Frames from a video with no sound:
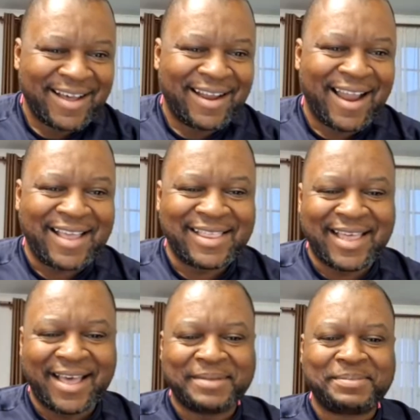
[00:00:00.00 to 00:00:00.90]
lying
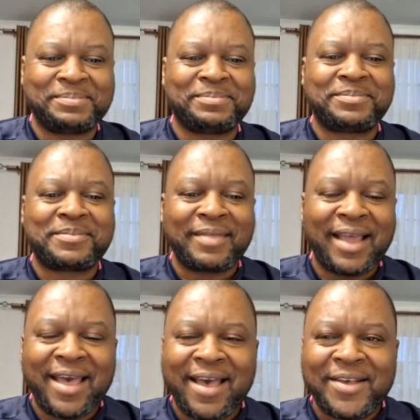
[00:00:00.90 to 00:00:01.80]
there.
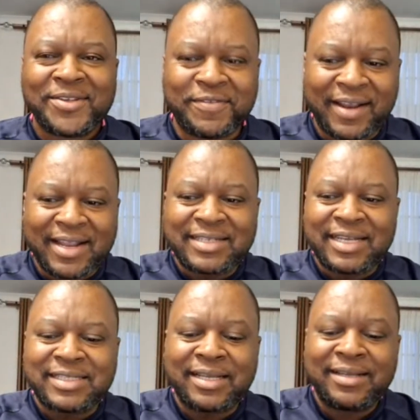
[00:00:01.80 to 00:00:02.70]
So very
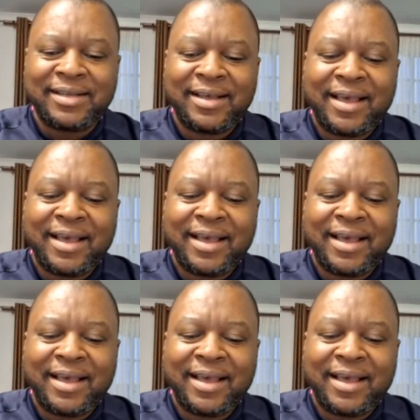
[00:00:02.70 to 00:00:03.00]
interesting.